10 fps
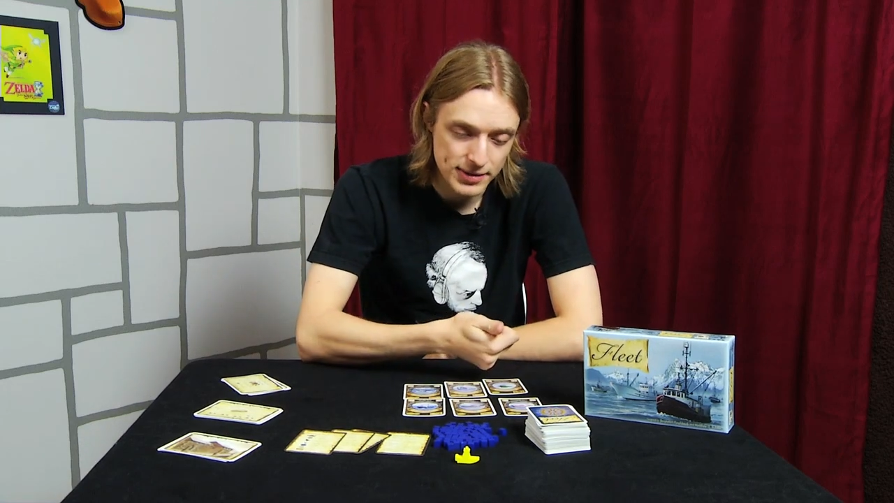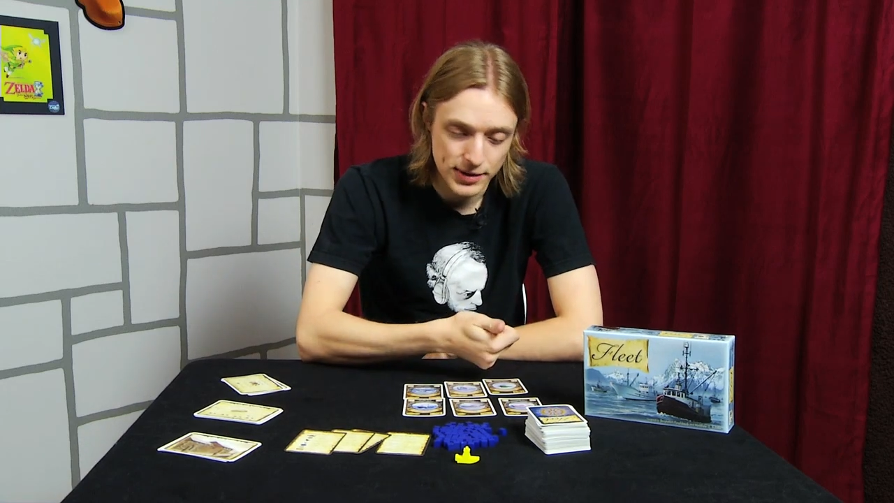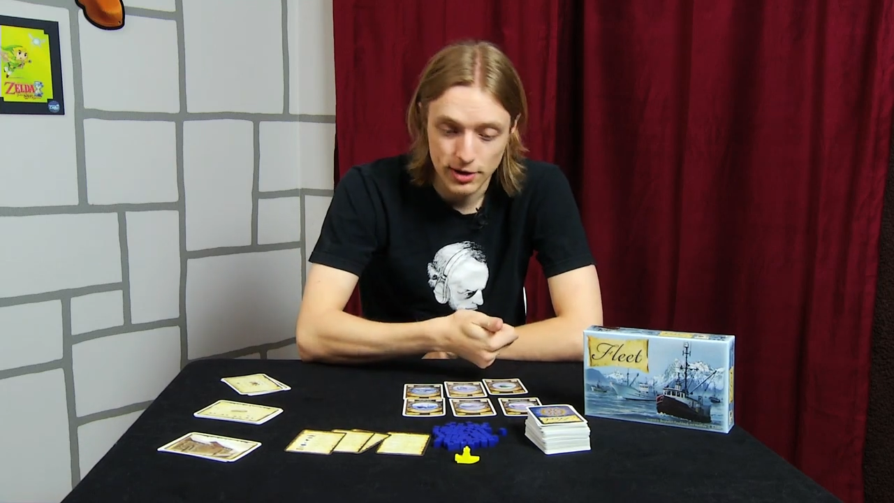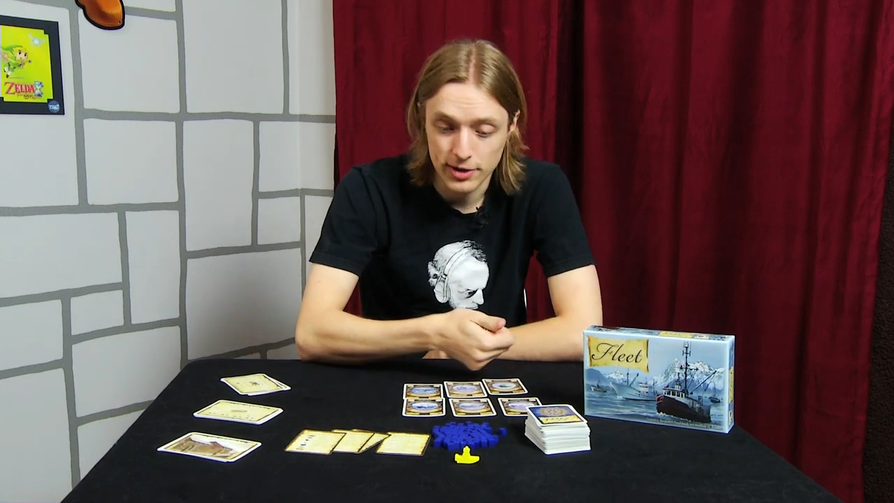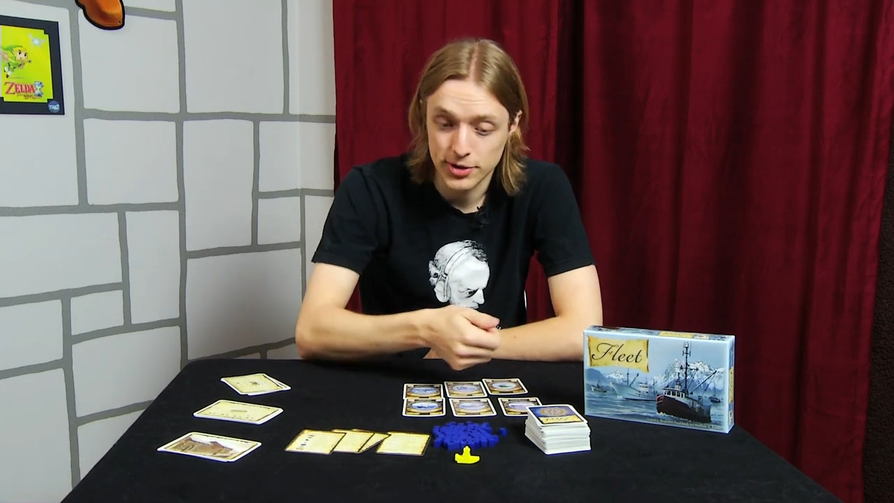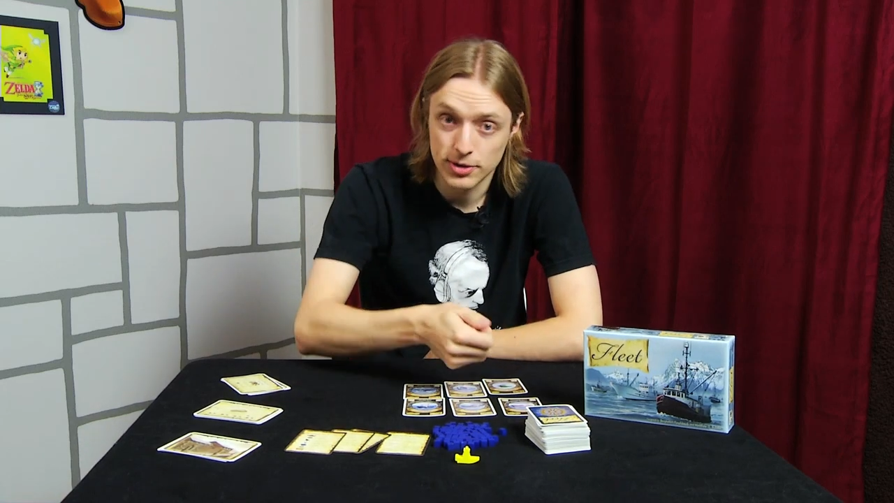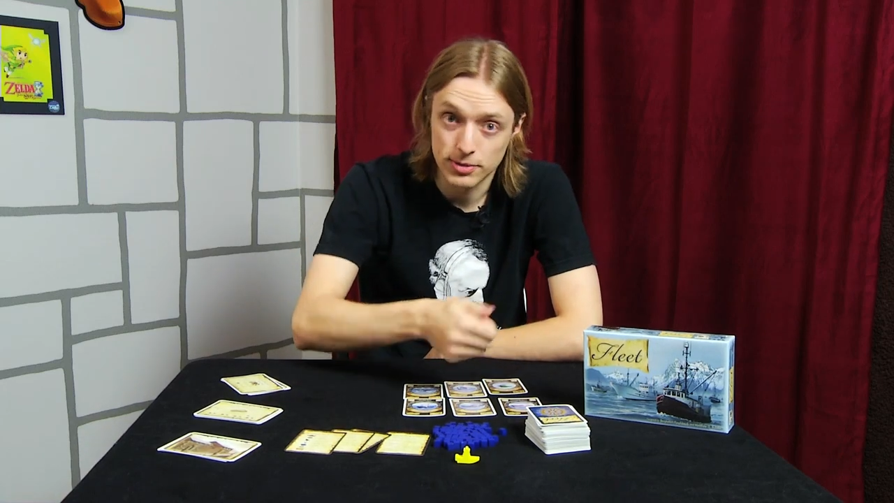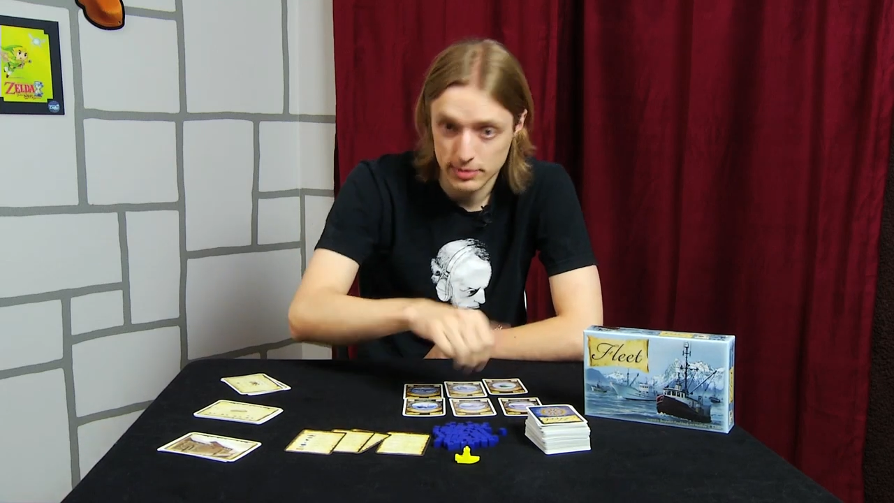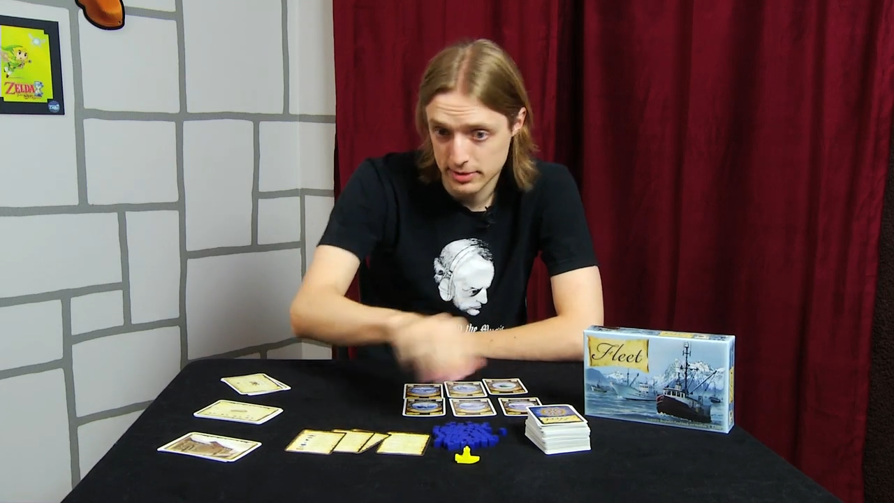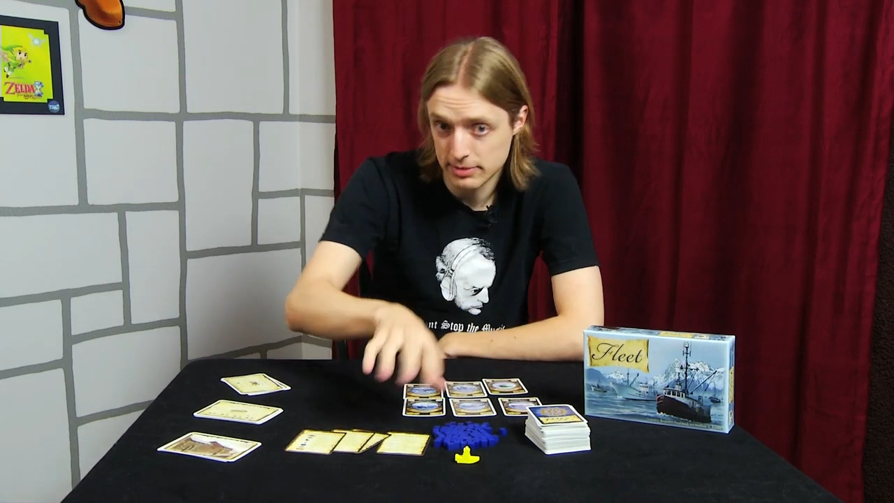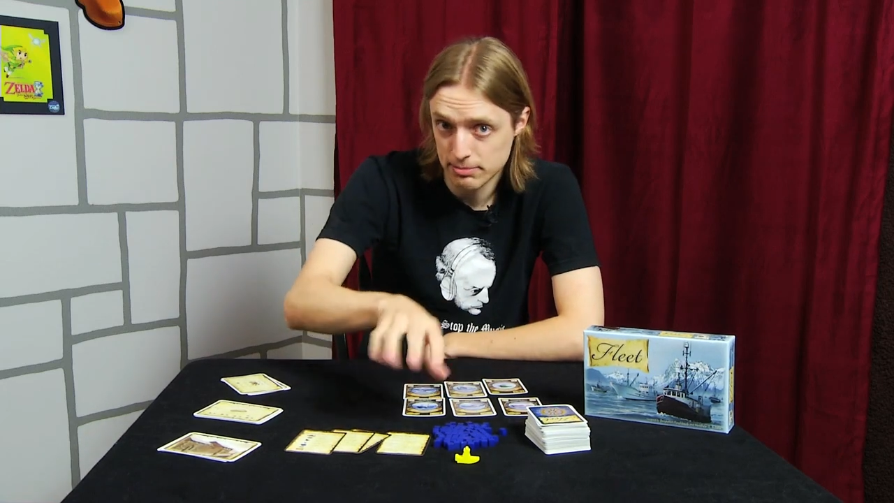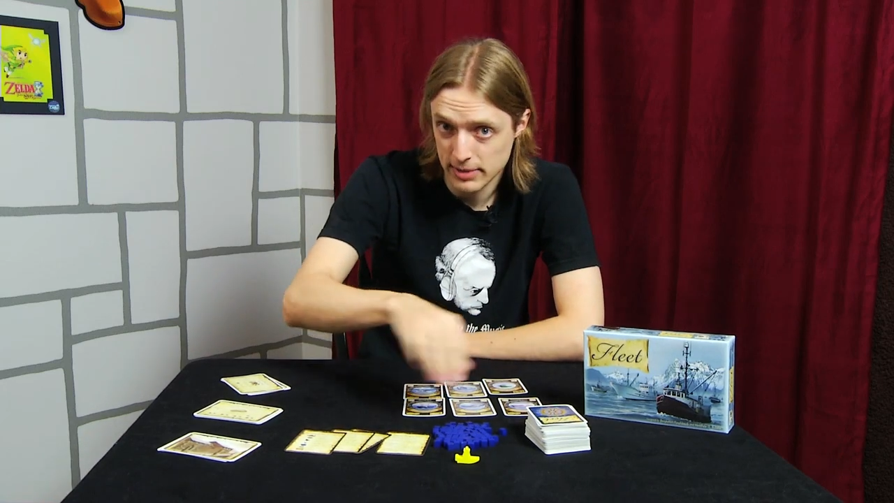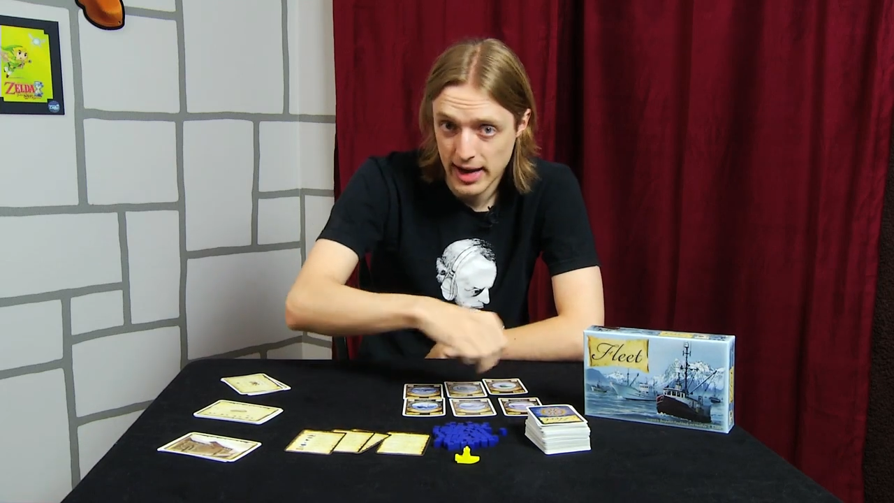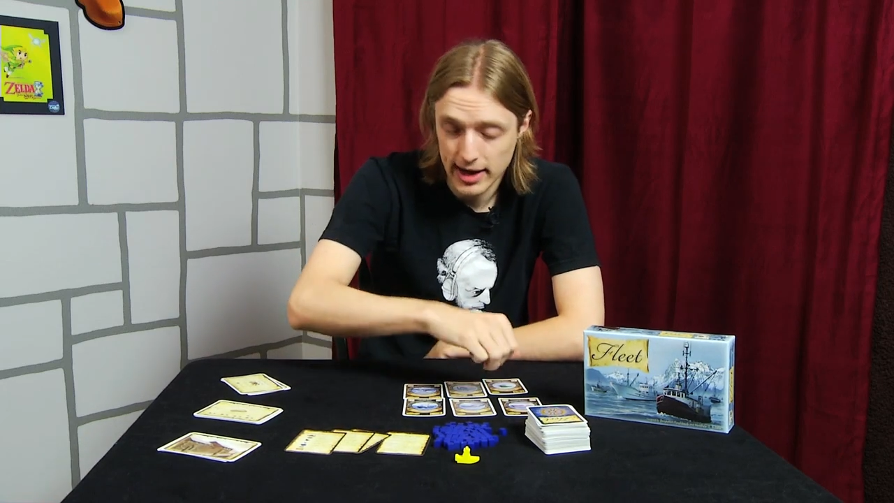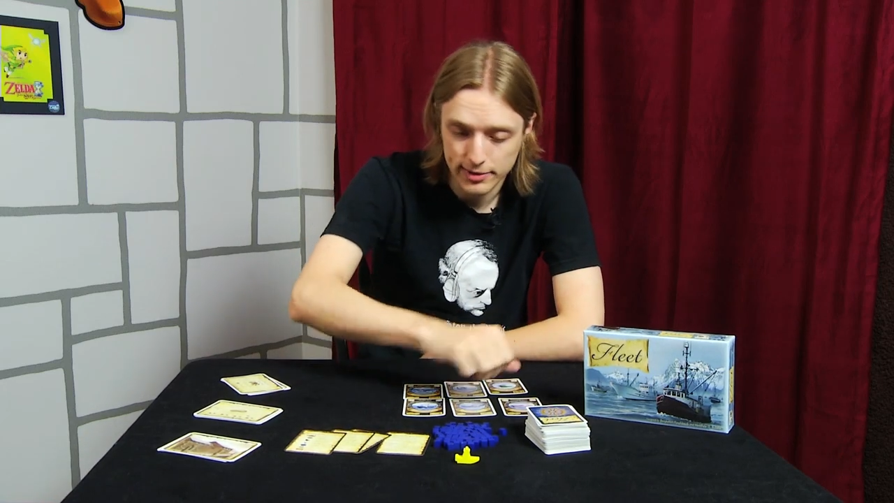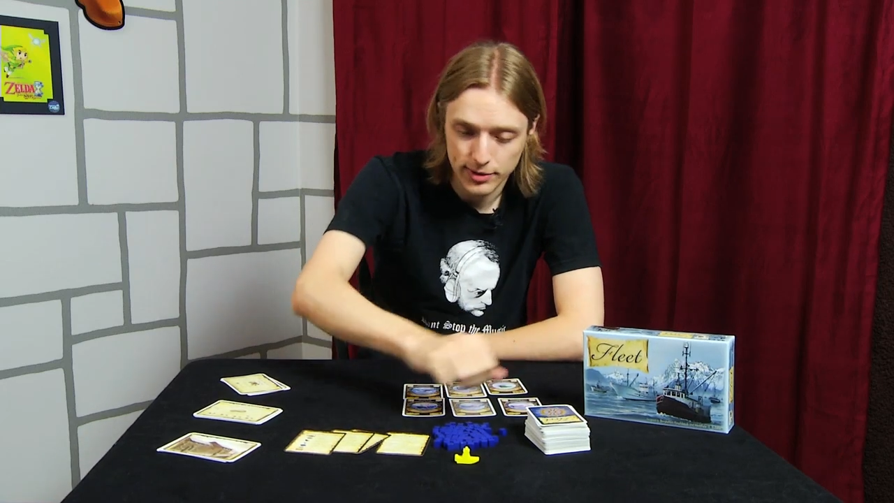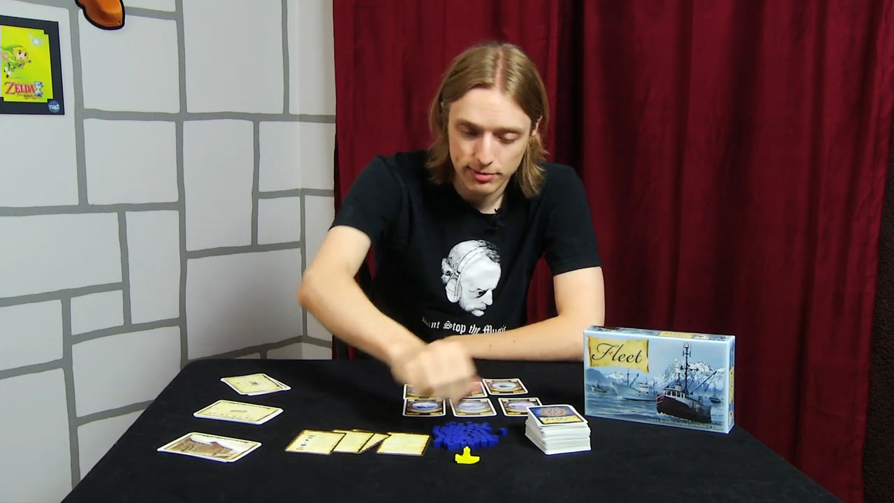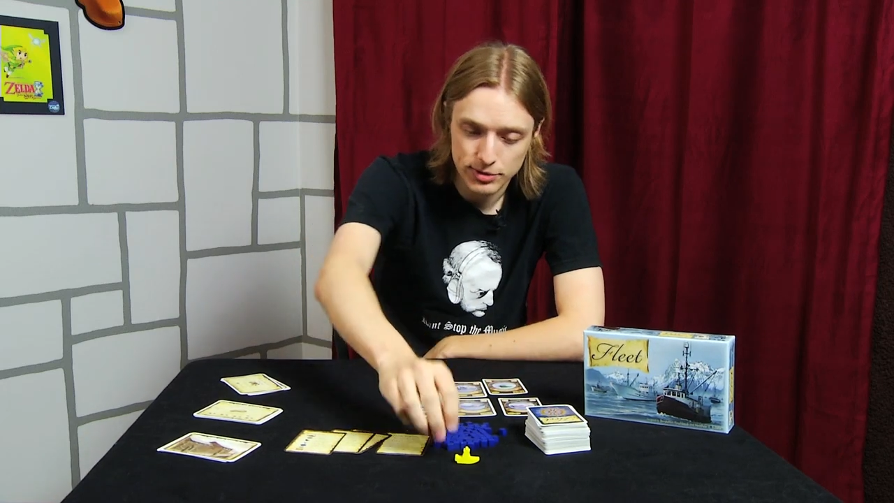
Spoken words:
They're also a mechanic for